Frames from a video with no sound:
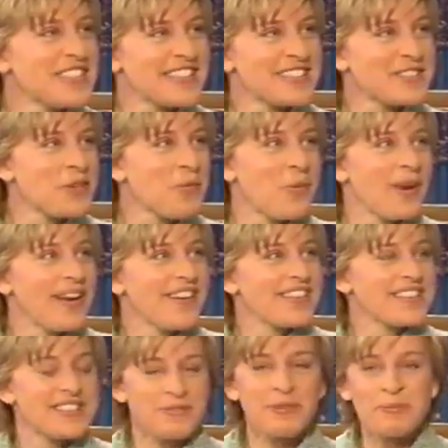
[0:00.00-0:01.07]
think it's so weird
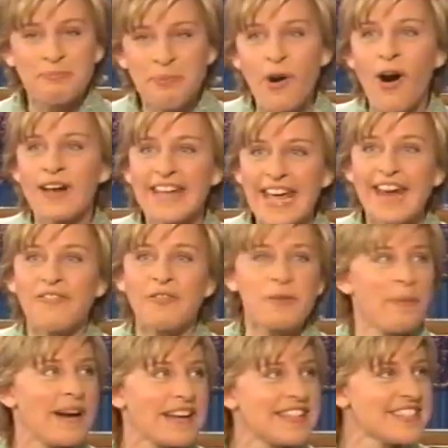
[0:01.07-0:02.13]
that someone bought
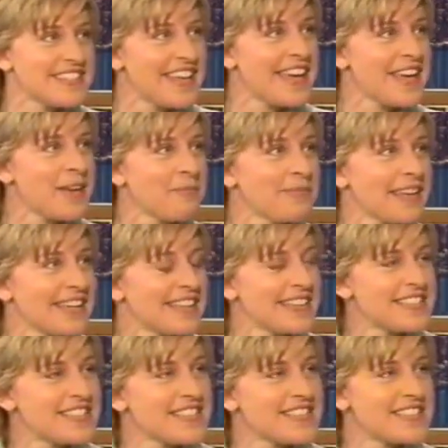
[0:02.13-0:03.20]
everybody's name. Like,
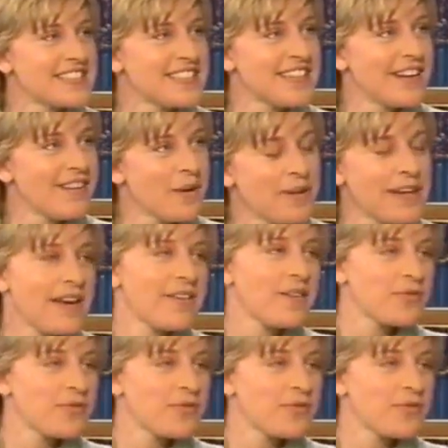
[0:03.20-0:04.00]
it's just, you know, I mean, I don't know